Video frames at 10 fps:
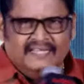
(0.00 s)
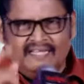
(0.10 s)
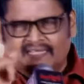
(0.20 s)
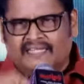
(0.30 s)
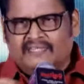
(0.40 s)

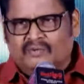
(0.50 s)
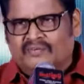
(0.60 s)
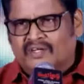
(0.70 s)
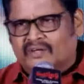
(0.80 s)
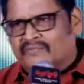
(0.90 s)
The other
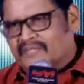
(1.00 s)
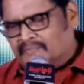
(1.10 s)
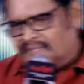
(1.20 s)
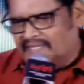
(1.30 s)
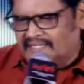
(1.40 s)
fellow will
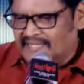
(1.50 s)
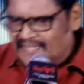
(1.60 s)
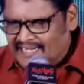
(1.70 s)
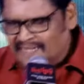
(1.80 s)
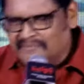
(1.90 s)
be
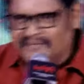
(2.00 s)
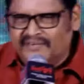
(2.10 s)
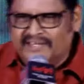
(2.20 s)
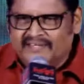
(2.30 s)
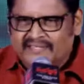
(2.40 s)
in
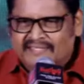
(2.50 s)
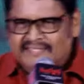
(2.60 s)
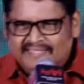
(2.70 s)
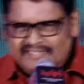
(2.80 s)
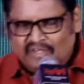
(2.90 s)
between,
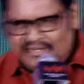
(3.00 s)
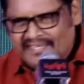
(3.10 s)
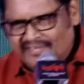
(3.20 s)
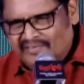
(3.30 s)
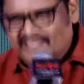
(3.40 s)

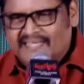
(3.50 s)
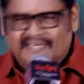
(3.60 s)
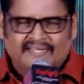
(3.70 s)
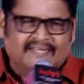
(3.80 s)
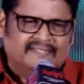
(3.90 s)
talking with
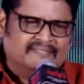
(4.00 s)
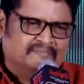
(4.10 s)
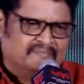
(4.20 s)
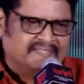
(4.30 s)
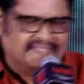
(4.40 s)

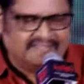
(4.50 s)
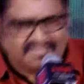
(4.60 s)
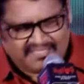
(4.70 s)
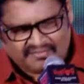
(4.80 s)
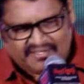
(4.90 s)

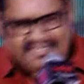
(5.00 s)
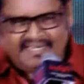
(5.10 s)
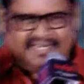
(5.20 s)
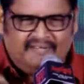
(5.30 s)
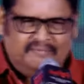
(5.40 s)
this friend
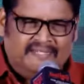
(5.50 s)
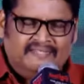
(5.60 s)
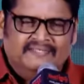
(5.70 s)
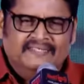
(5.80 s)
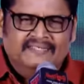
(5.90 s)
and me.
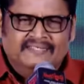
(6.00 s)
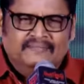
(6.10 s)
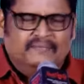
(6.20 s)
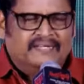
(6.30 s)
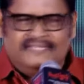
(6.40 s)

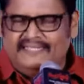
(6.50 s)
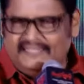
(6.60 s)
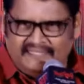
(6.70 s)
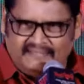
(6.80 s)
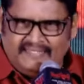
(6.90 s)
But
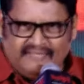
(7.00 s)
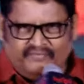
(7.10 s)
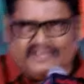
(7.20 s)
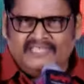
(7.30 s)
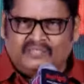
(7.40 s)
they
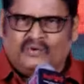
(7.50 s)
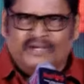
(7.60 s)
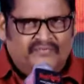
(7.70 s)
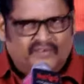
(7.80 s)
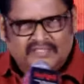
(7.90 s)
fight
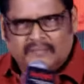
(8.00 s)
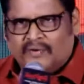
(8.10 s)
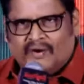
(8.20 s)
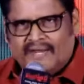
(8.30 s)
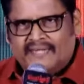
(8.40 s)
only for the
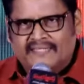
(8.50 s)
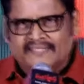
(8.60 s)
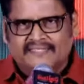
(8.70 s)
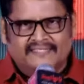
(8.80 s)
product.